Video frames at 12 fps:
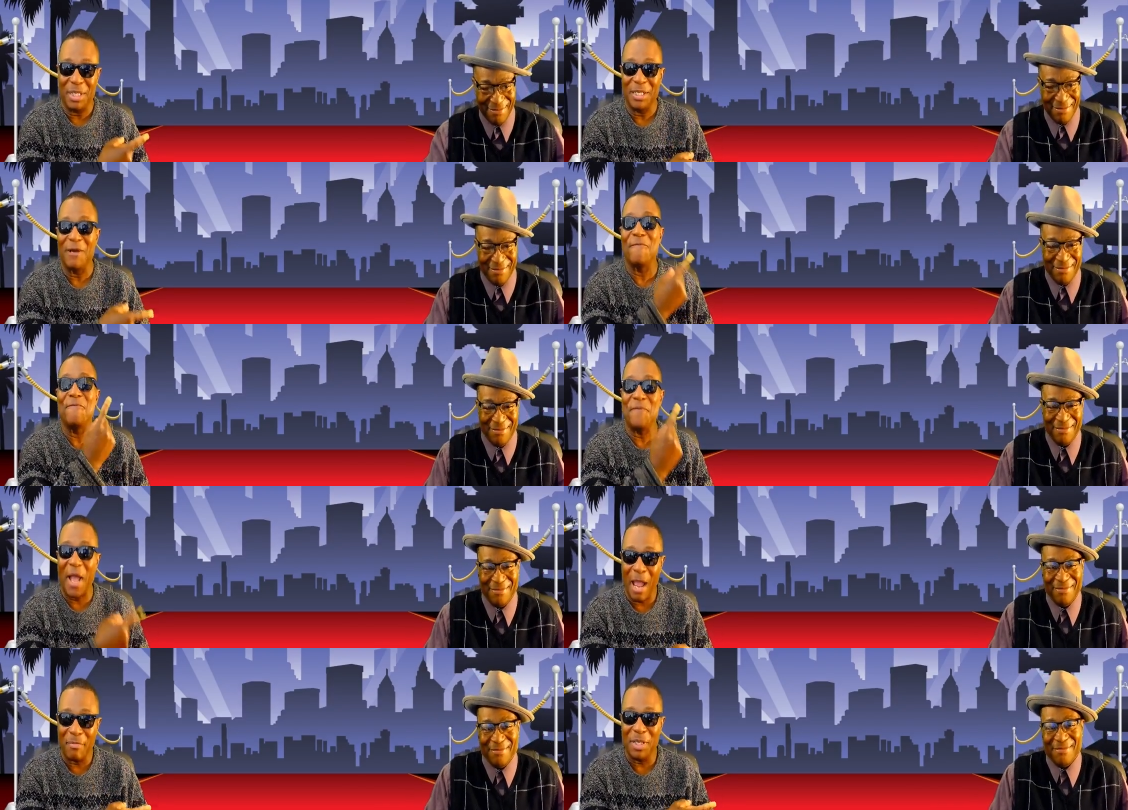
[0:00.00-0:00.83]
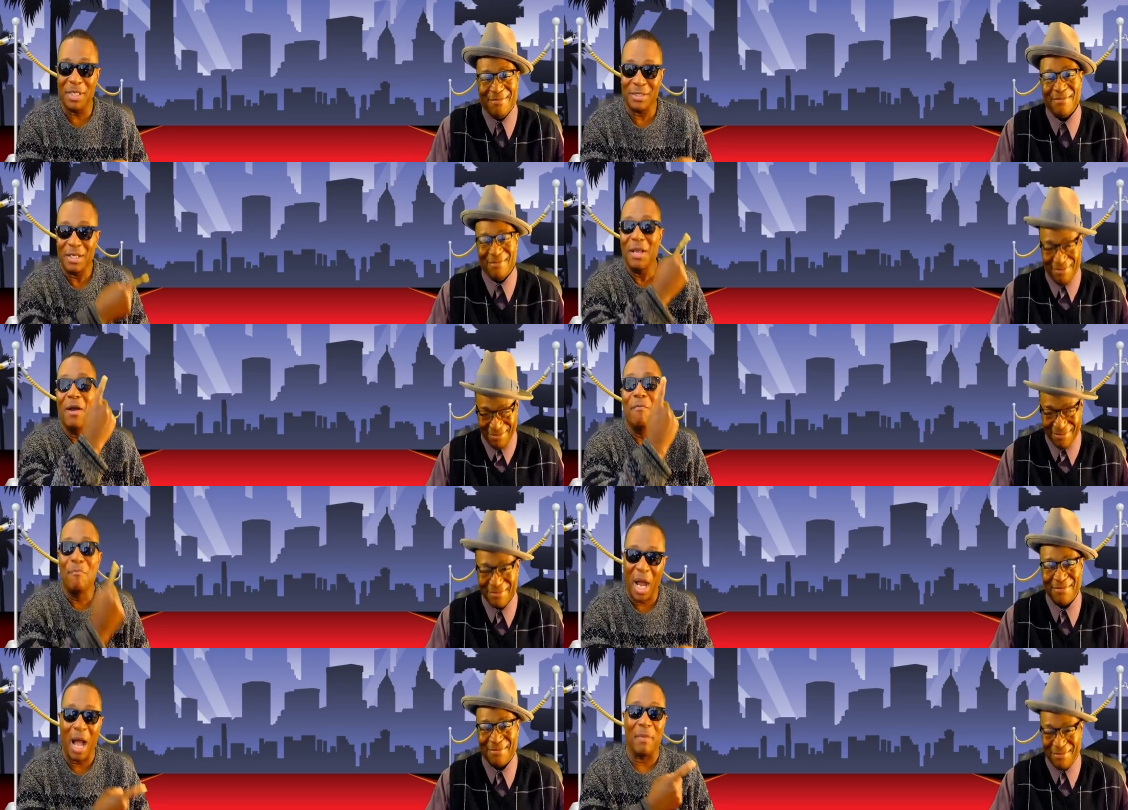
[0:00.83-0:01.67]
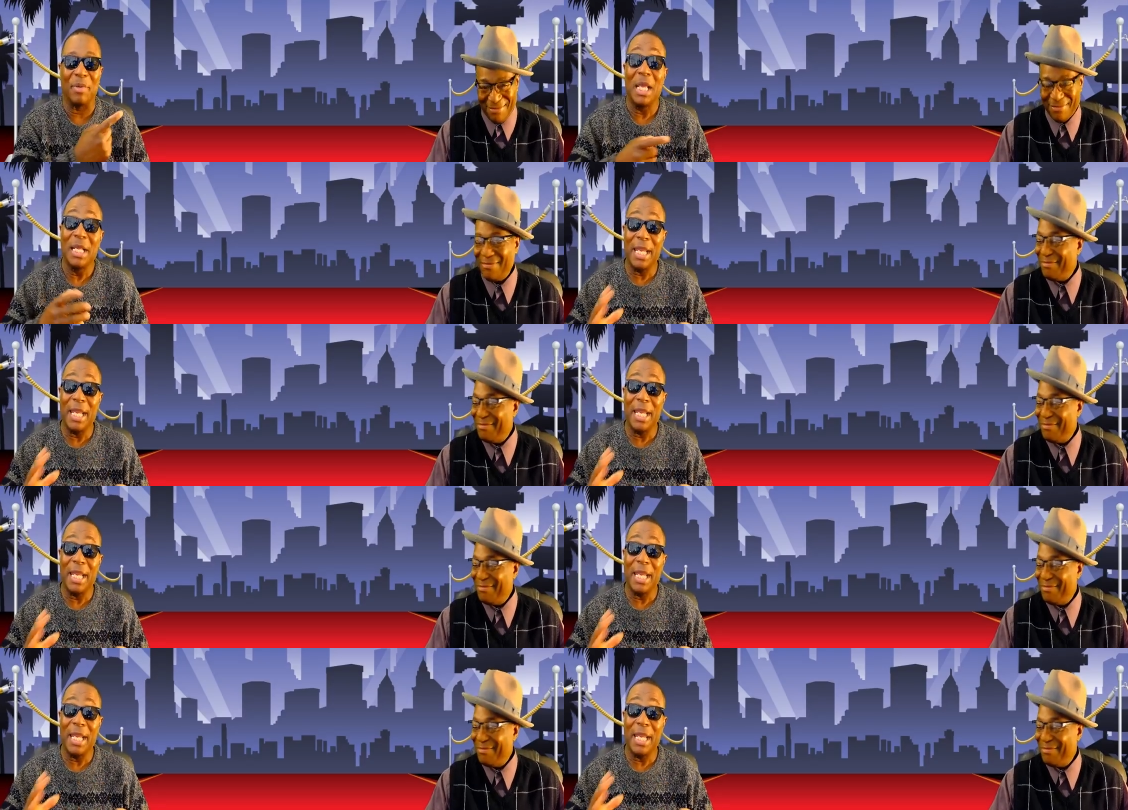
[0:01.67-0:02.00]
Speaker 1: The fabulous Bobby.